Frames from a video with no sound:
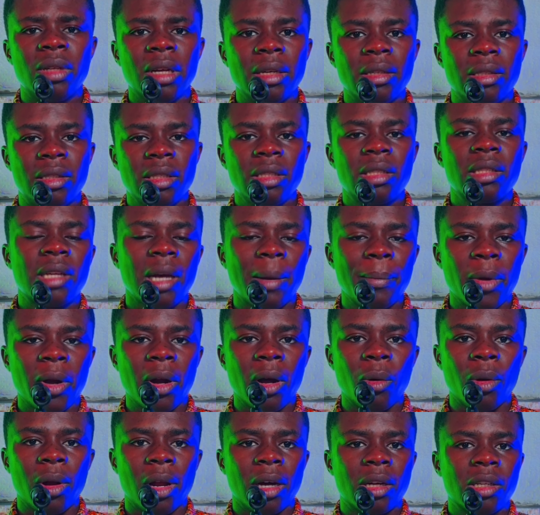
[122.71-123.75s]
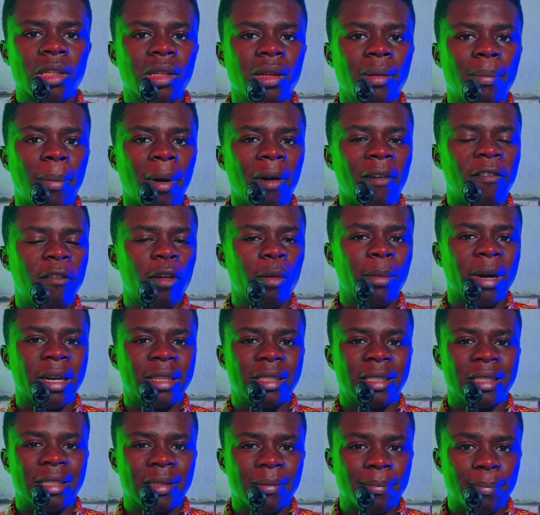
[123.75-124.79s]
that this camera will actually perform
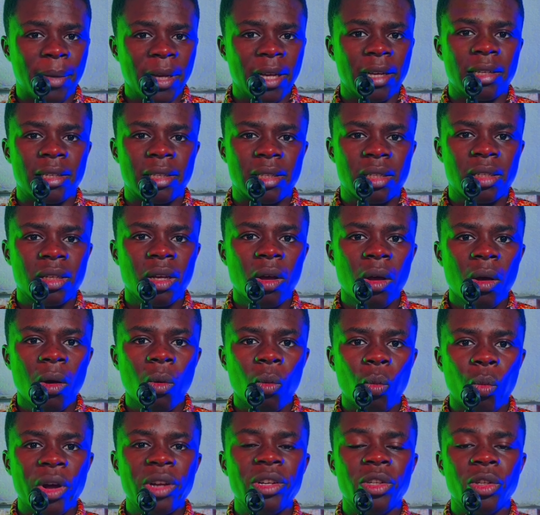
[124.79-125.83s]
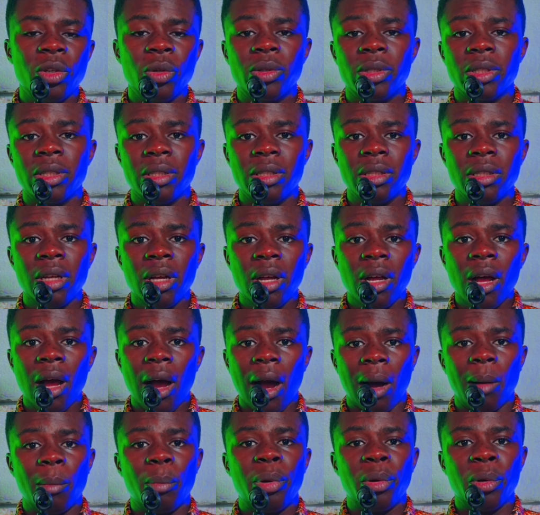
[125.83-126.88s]
at its best when using
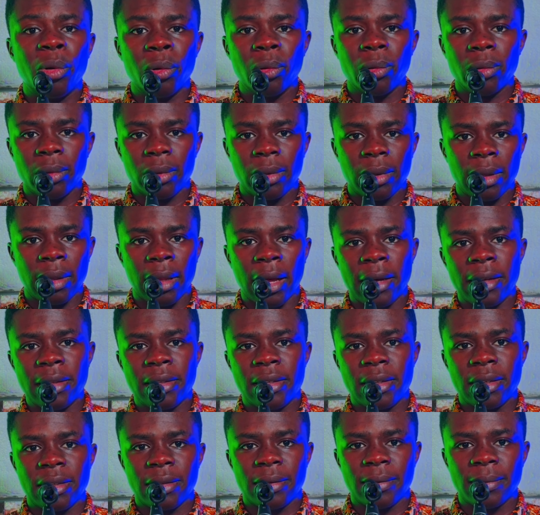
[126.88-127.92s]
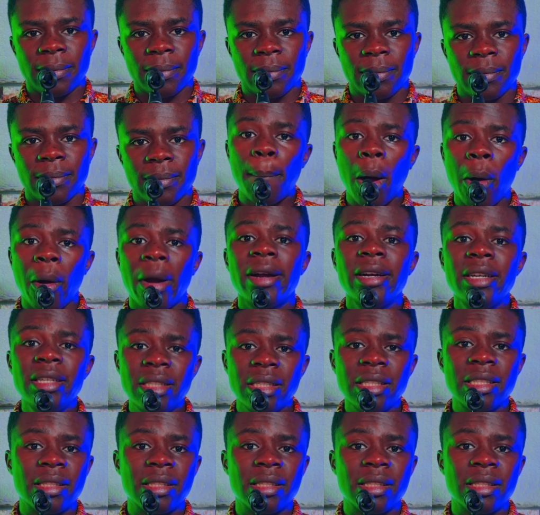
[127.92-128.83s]
ample lighting. Powering this